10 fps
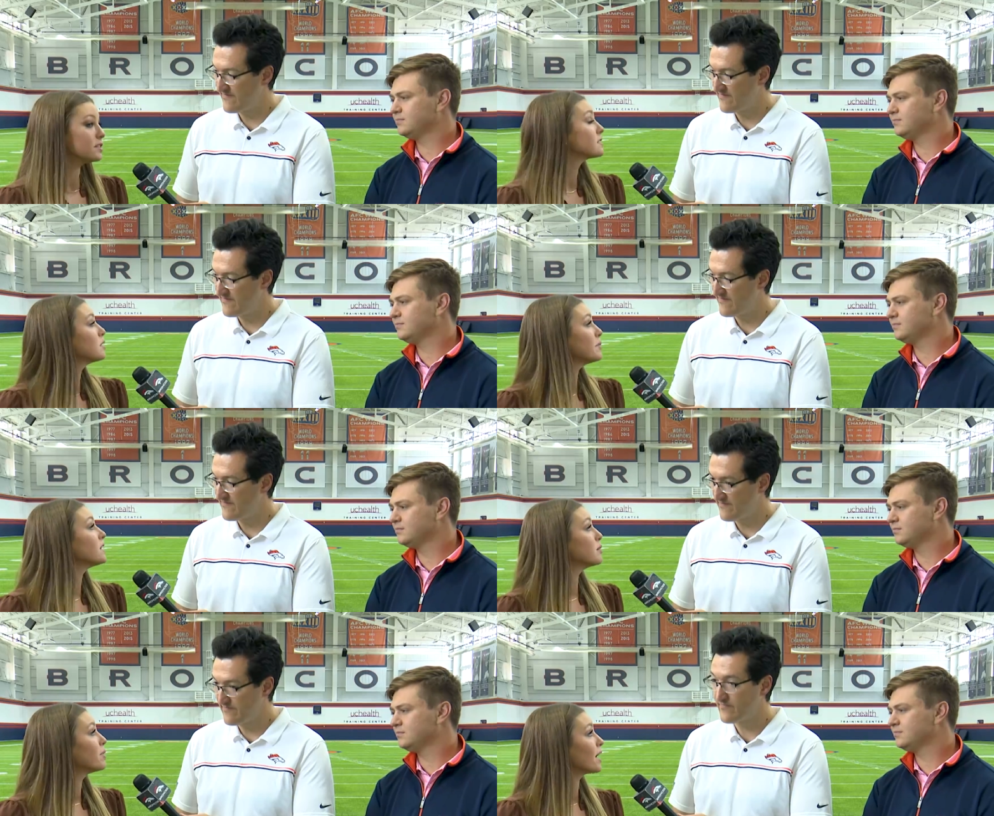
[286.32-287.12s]
Speaker 1: is going to be
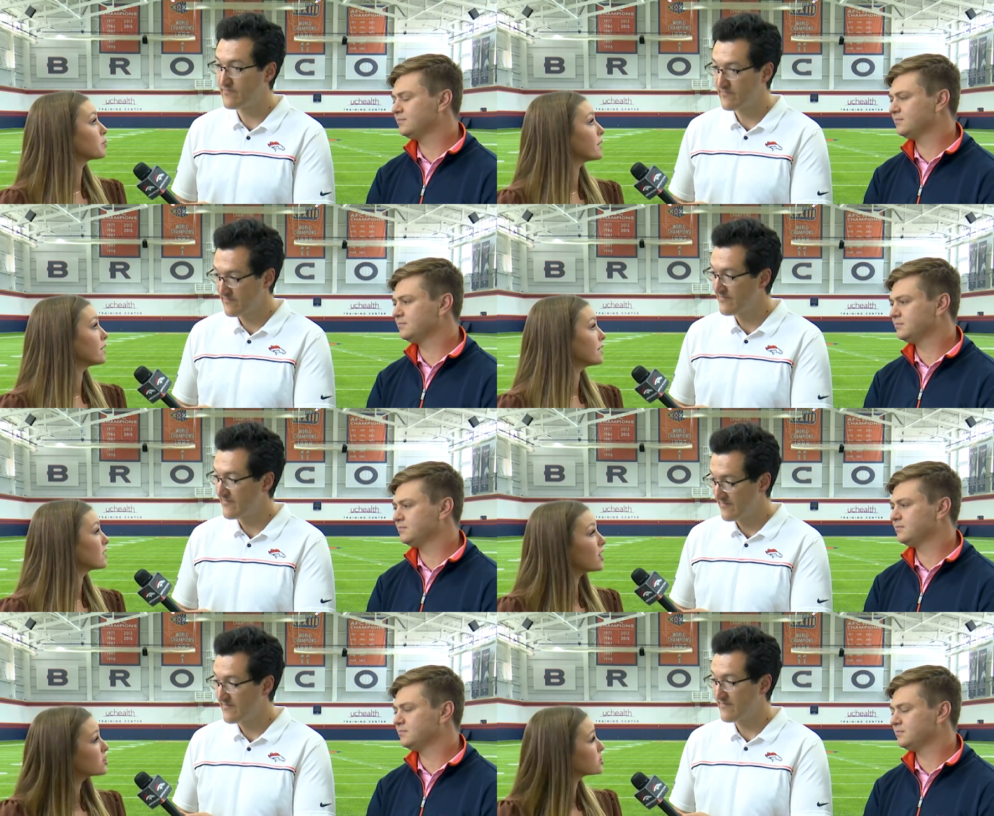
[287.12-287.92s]
an impact player
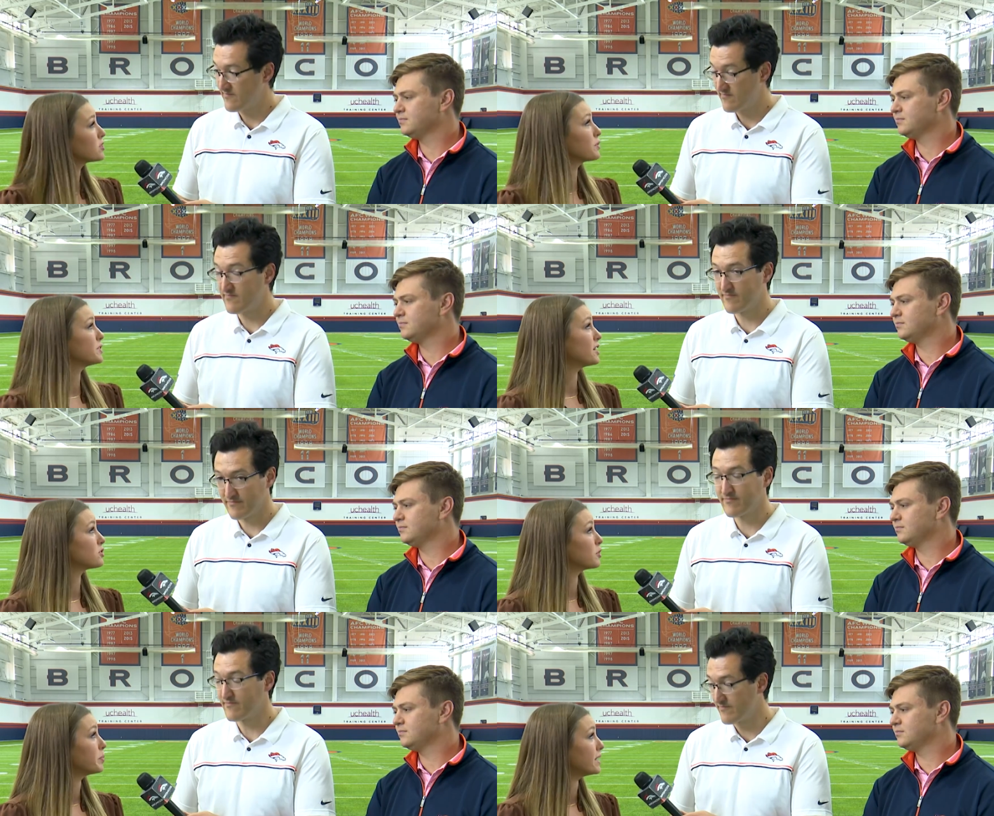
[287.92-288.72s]
here, not just a
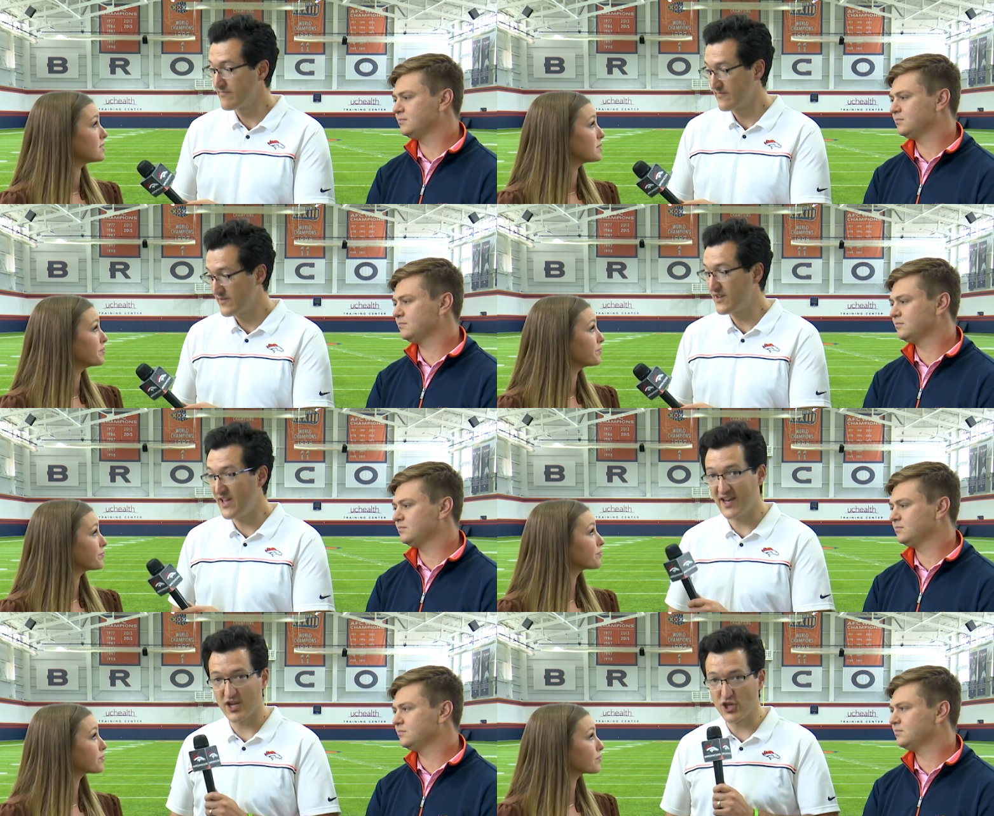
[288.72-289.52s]
rotational piece.
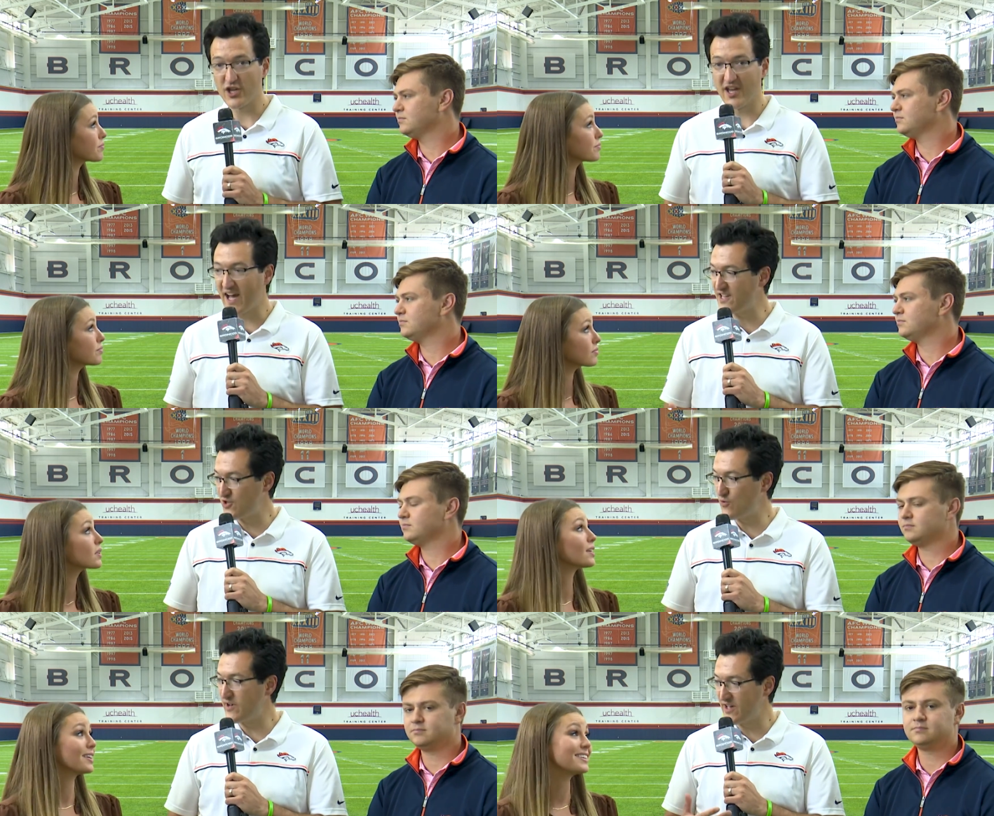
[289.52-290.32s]
Speaker 2: And a good guy
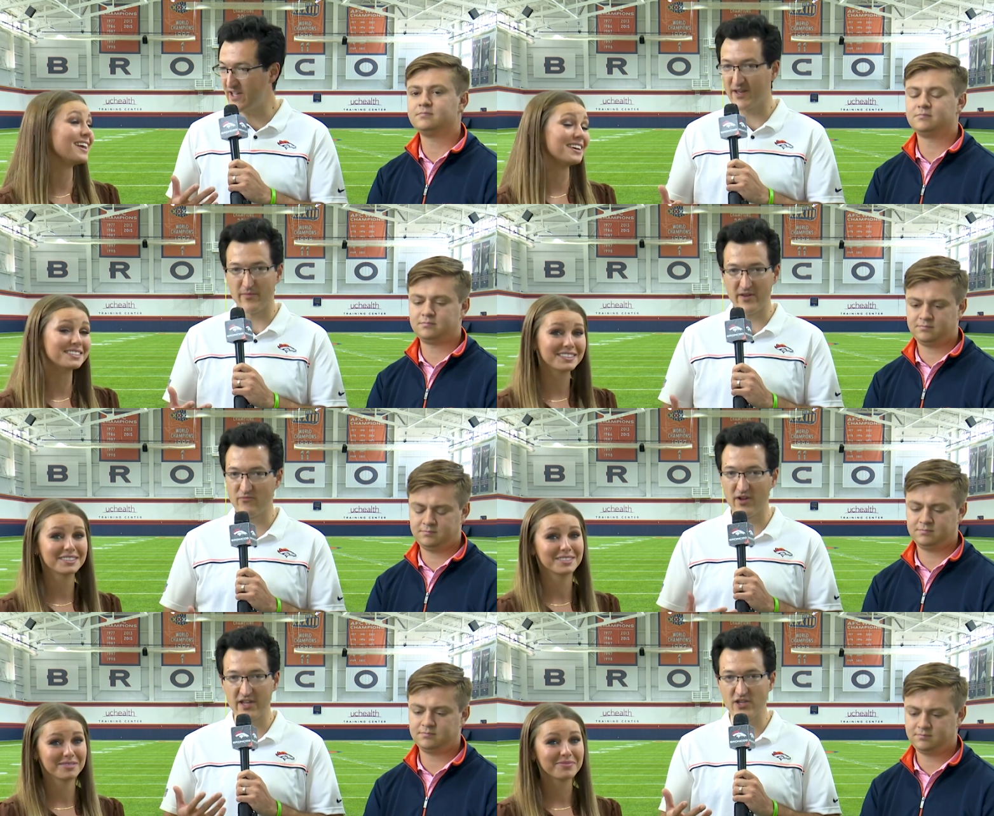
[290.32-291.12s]
too. Uh,
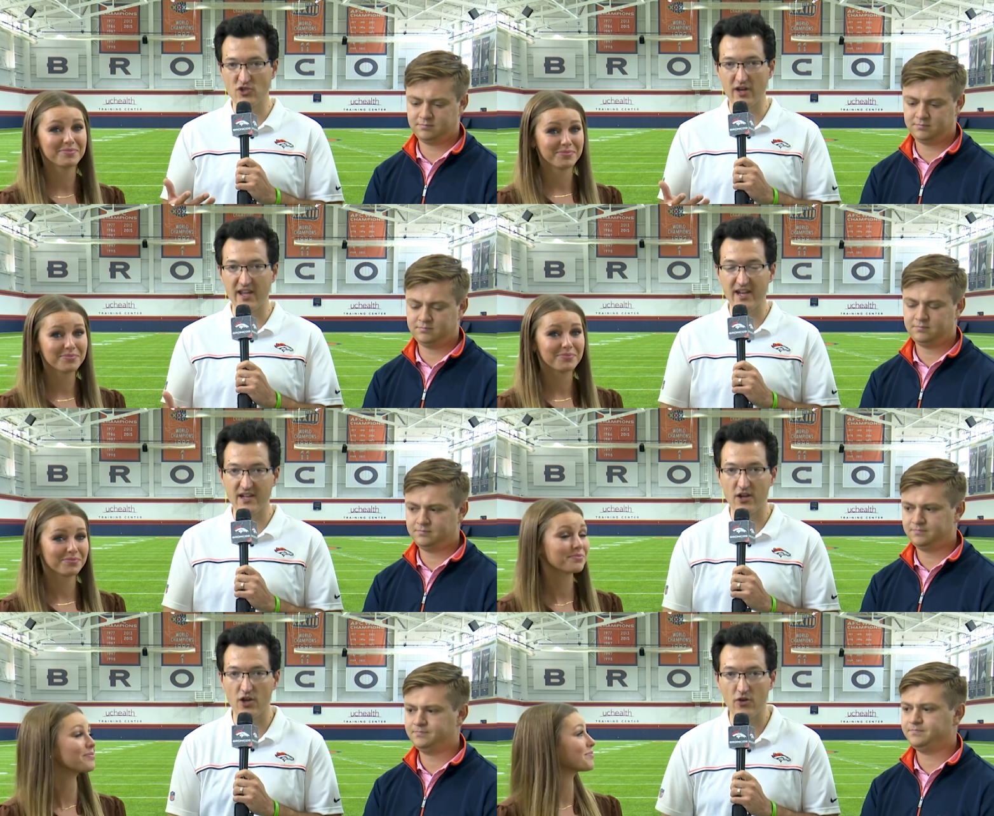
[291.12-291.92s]
really enjoyed getting
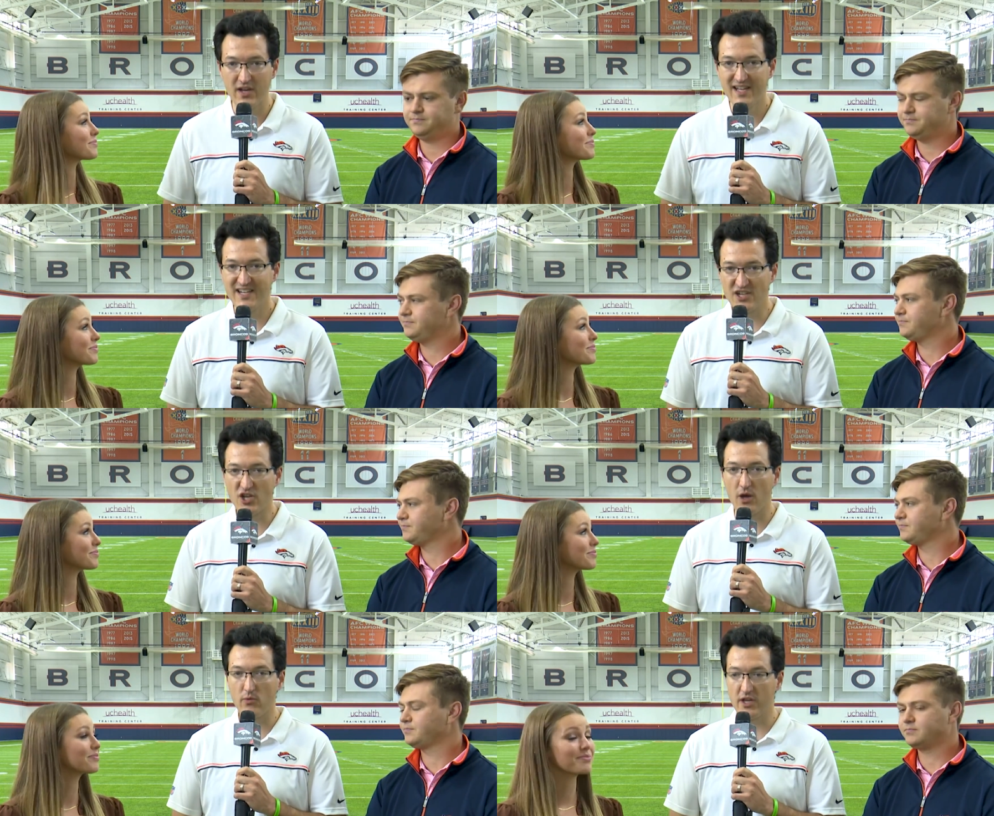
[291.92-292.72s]
to know
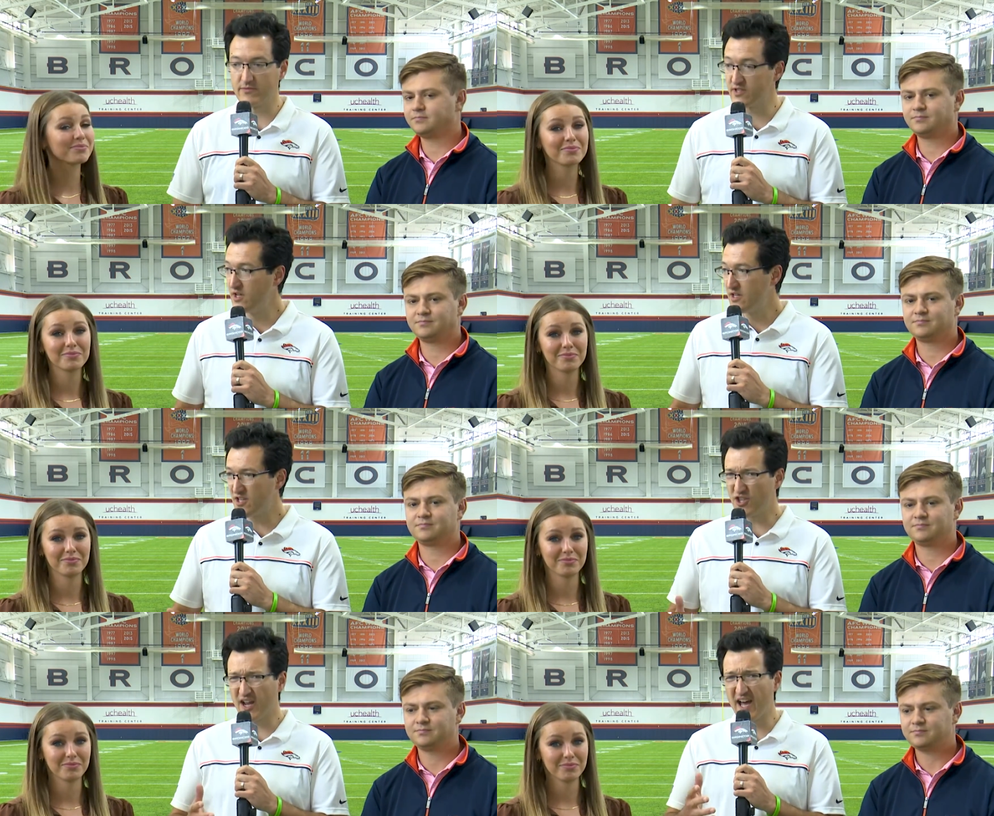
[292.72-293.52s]
DeShawn Williams.
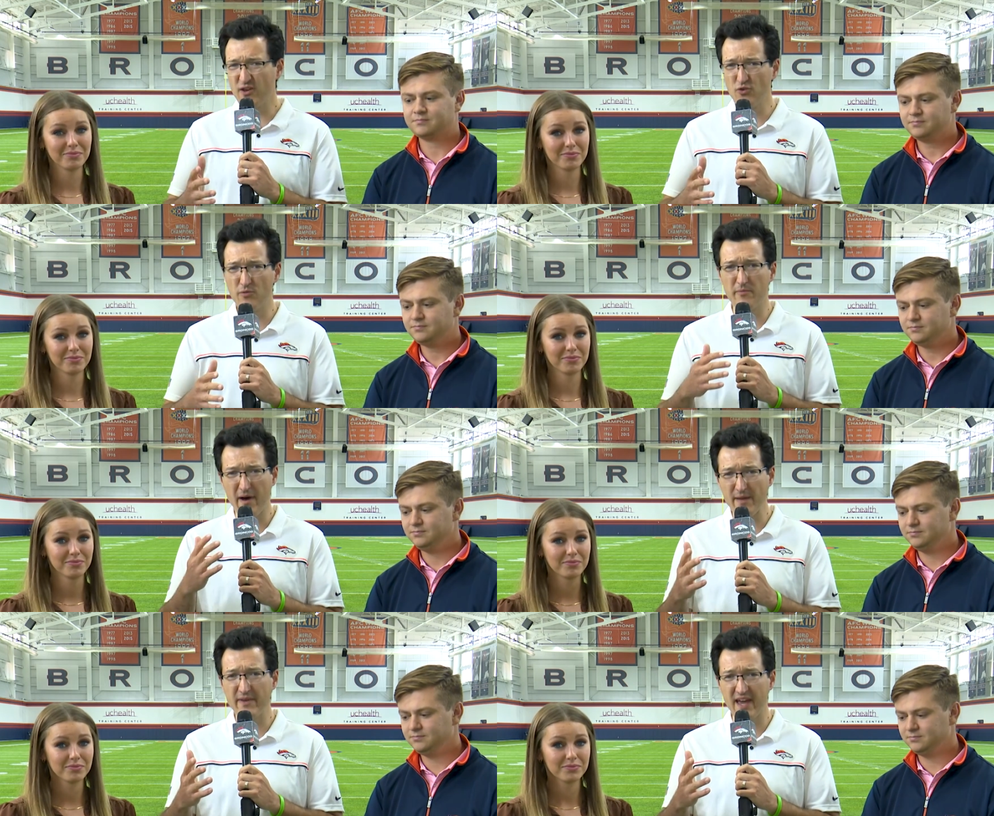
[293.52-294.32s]
The other guy who
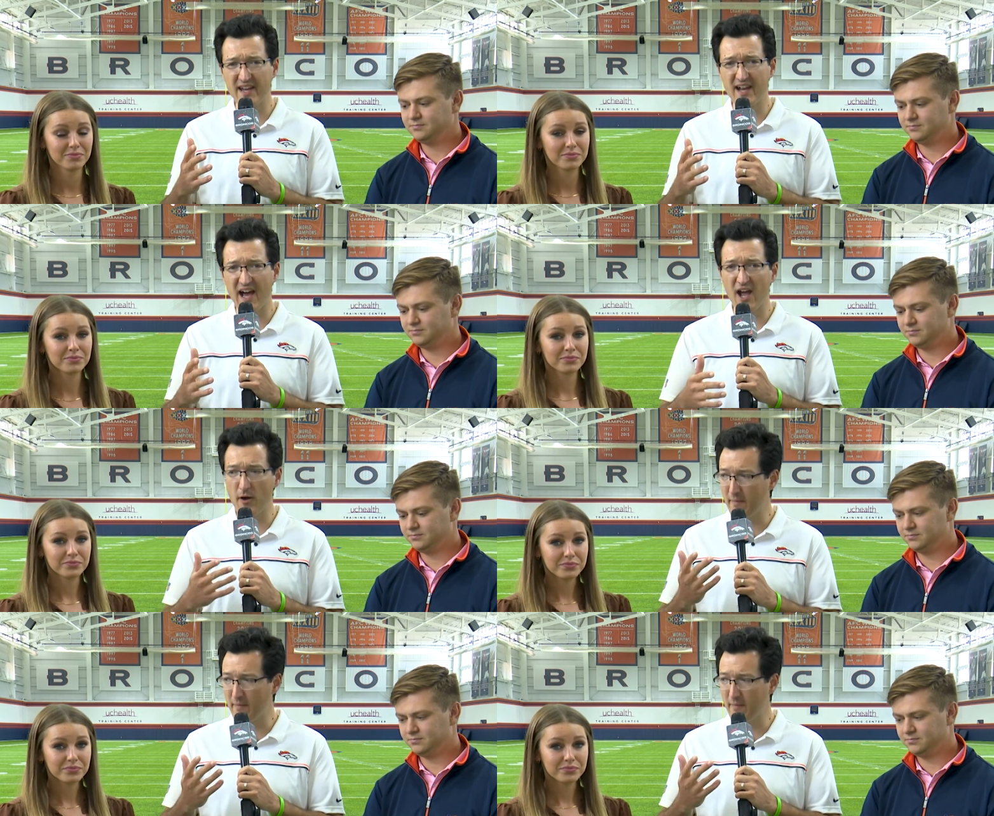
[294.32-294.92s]
might be heading to IR,